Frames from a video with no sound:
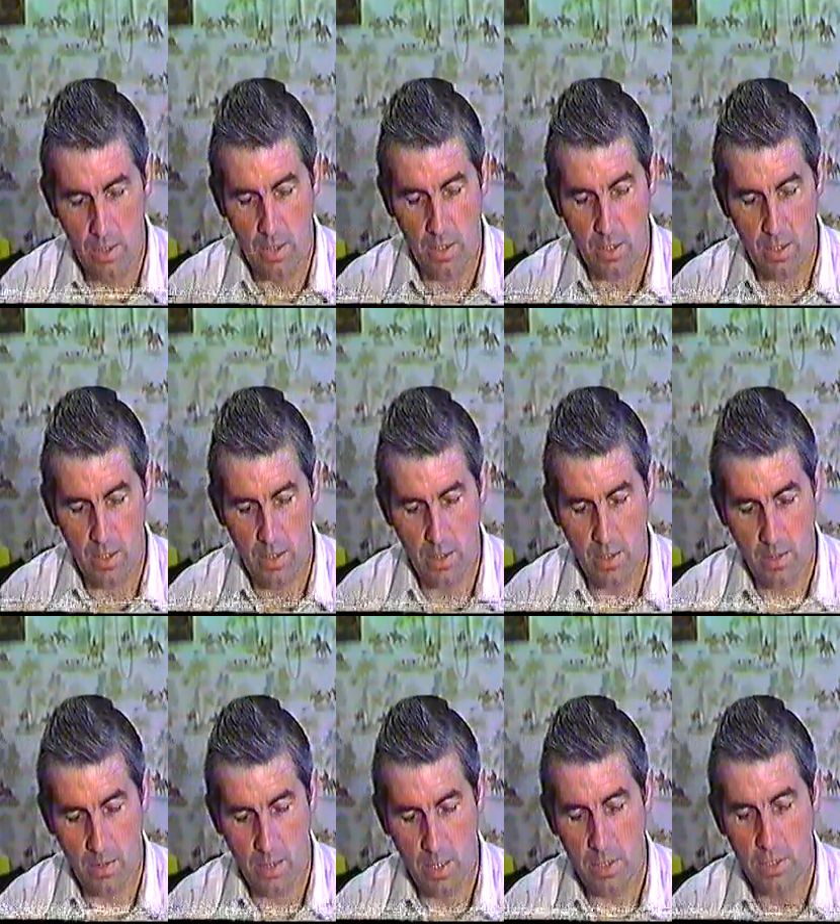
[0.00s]

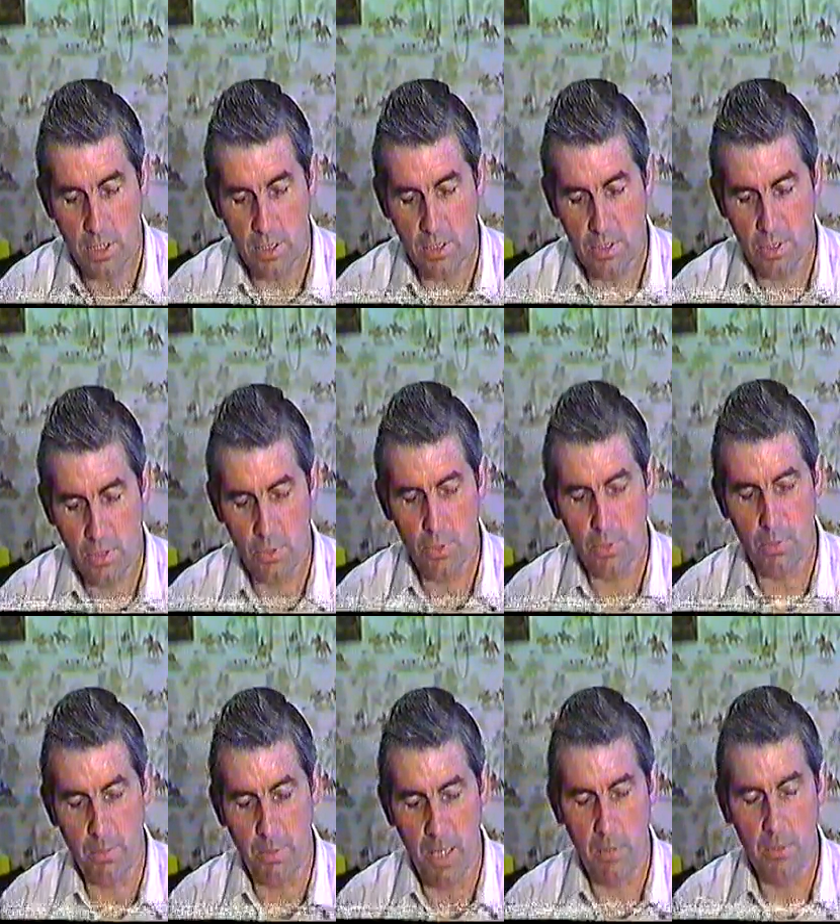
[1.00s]
Adjacent schools were
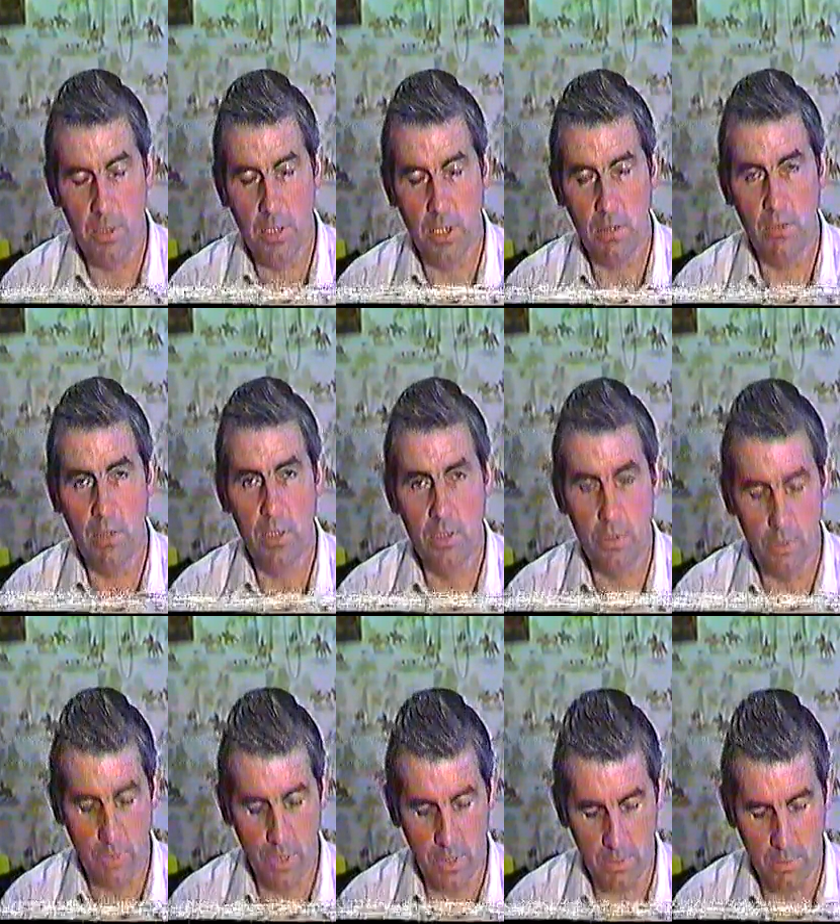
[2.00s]
Palmerstown, 2
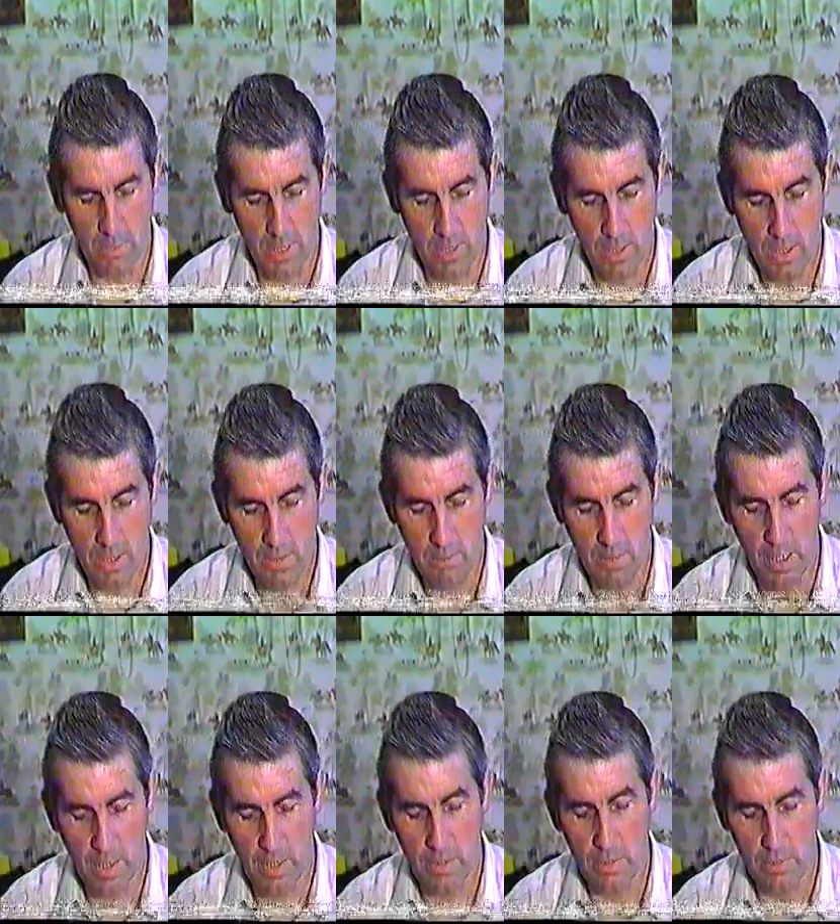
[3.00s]
miles away,
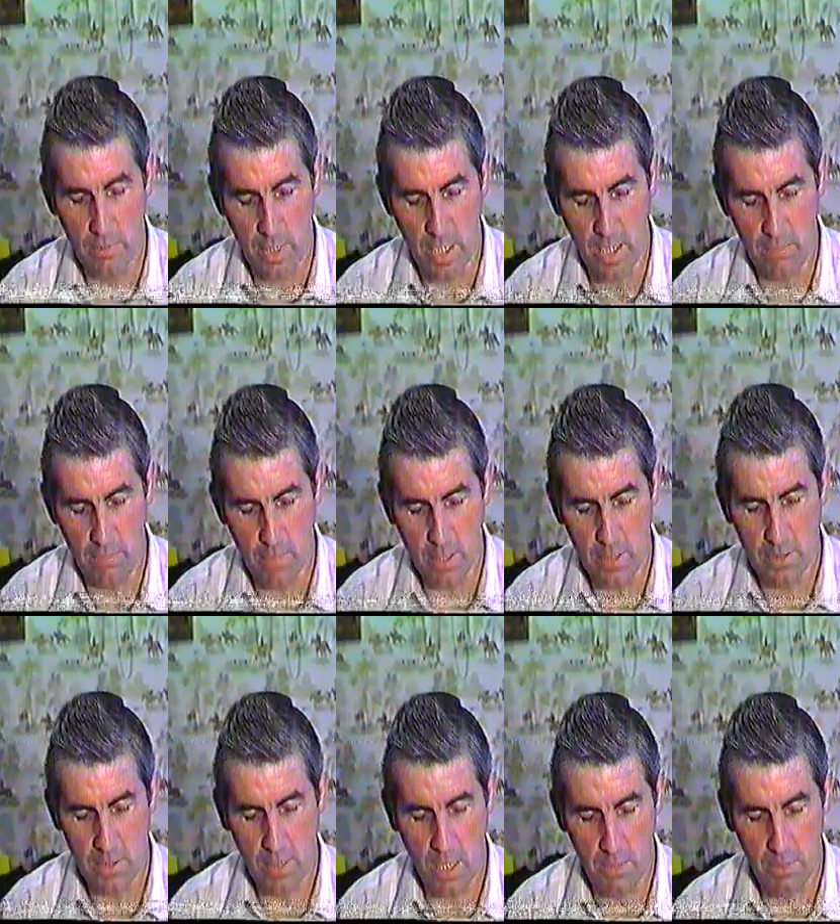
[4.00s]
Banner, 2.5 miles,
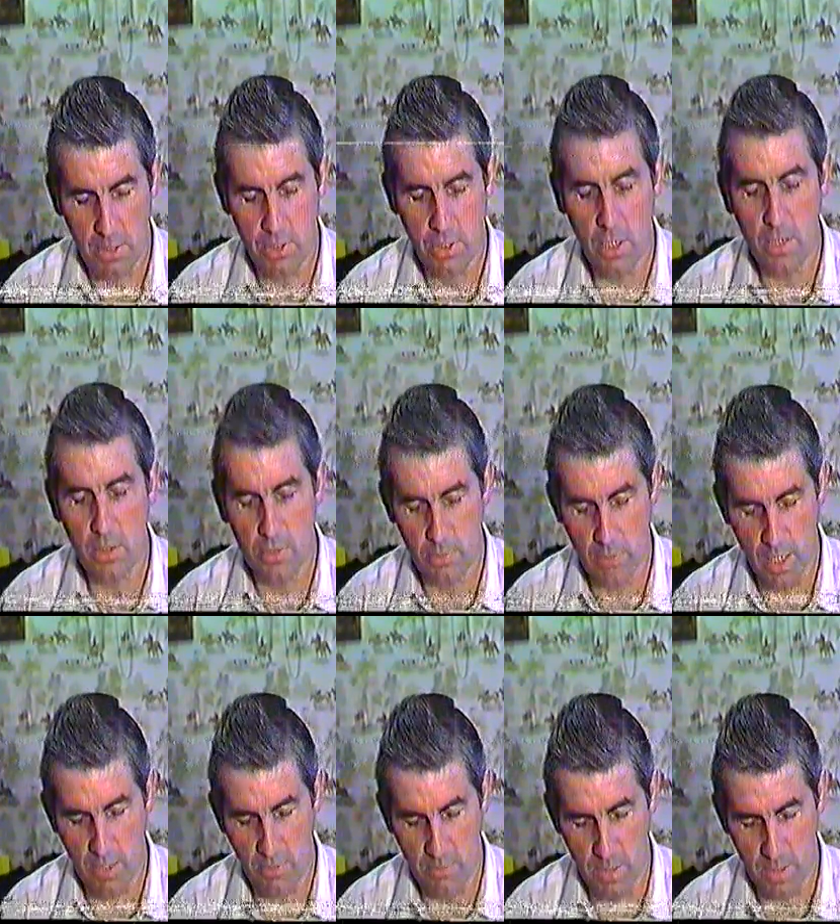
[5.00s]
Carrick-Shawn,
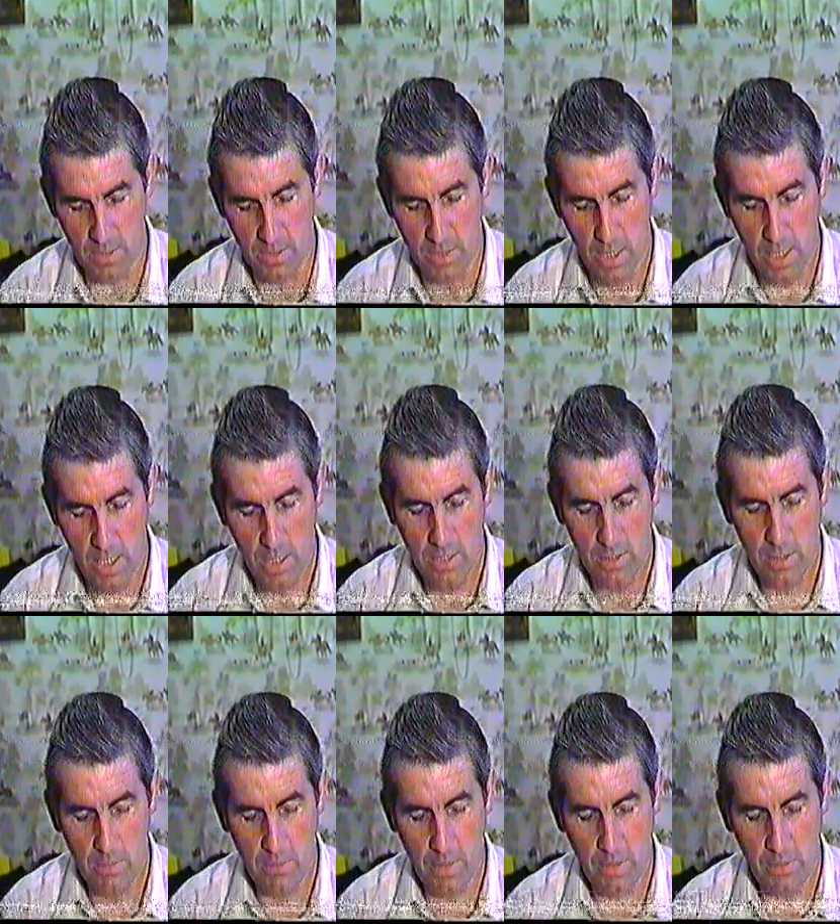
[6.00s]
2.5 miles.
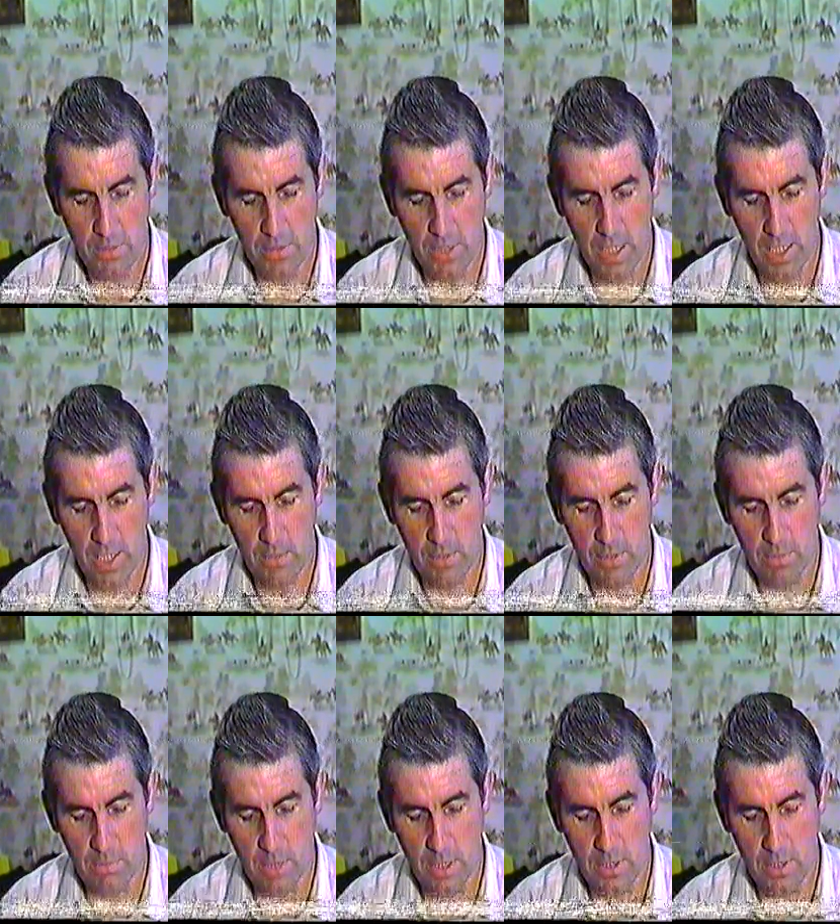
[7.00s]
£10 salary was
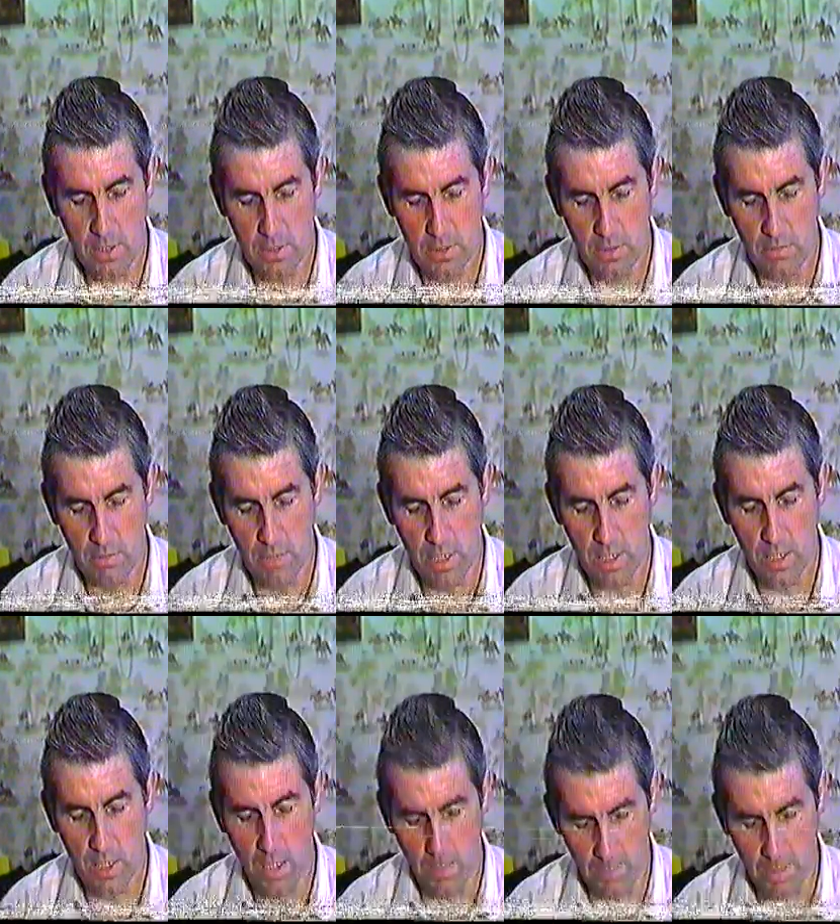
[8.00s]
made to,
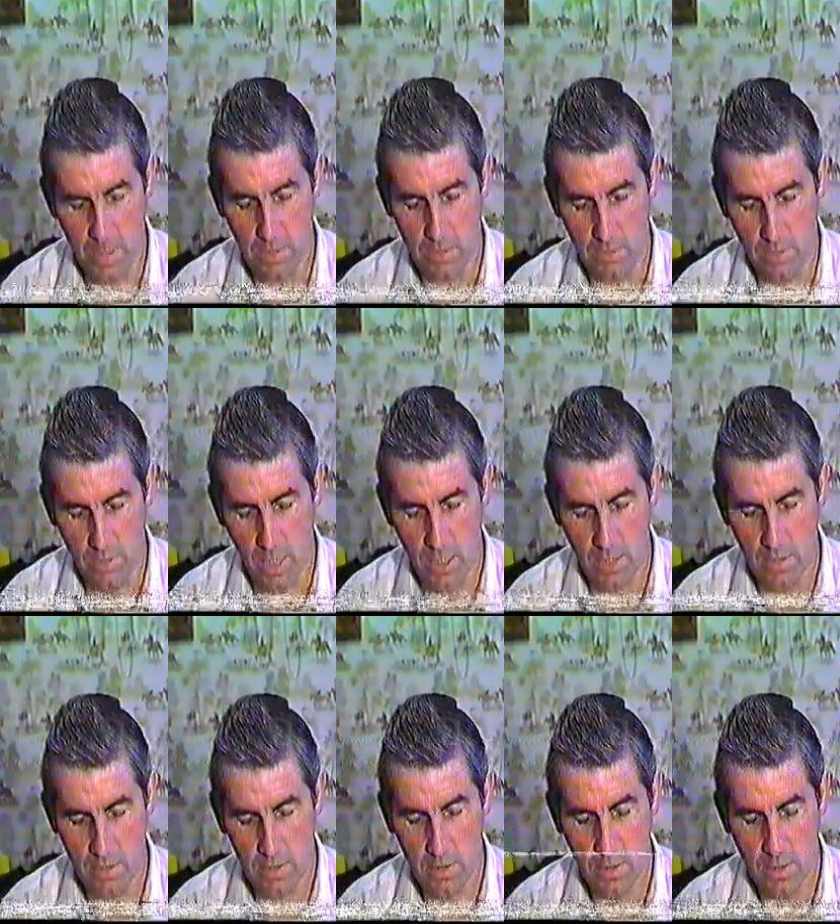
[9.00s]
paid to
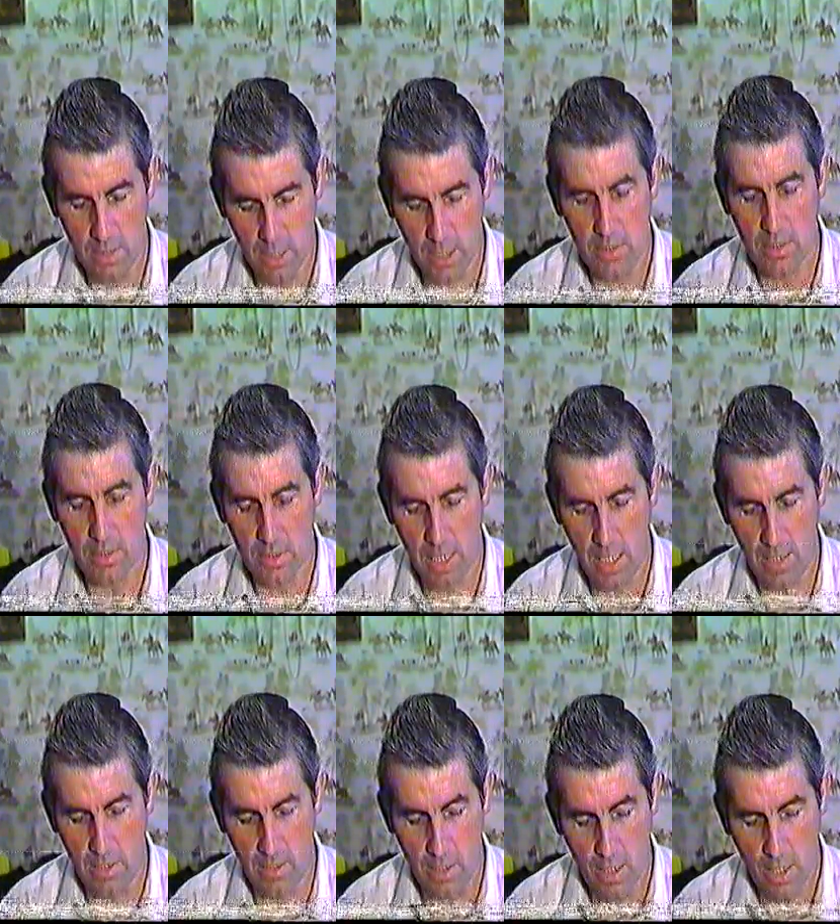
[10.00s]
Catherine
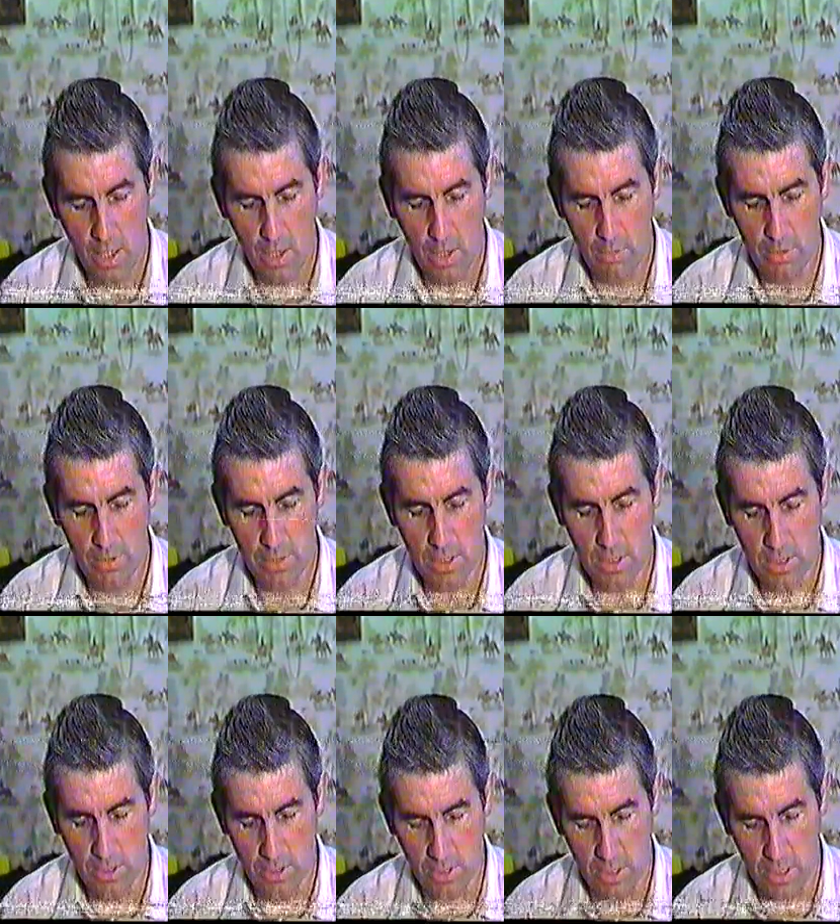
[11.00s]
Gallagher, who was the
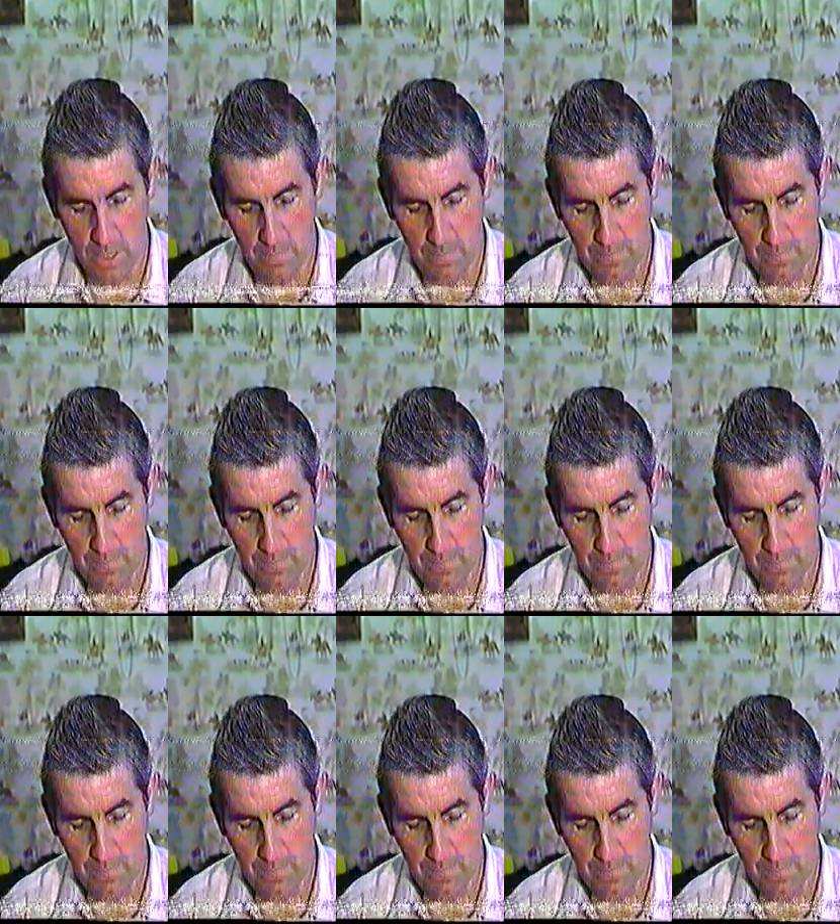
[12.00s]
teacher there.